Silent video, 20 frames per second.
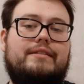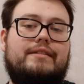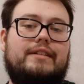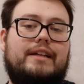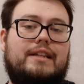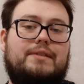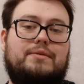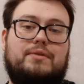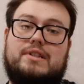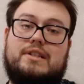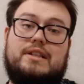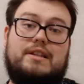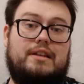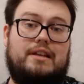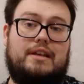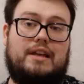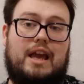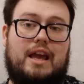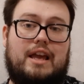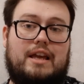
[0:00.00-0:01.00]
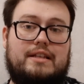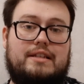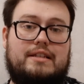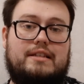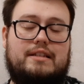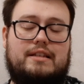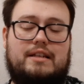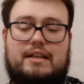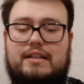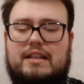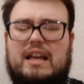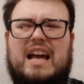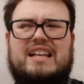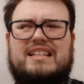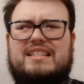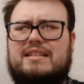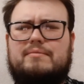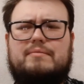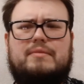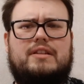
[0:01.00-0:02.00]
it wasn't the case,
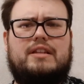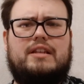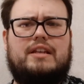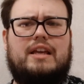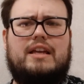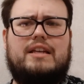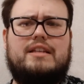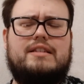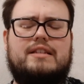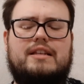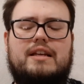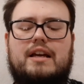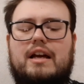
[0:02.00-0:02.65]
hasn't been the case.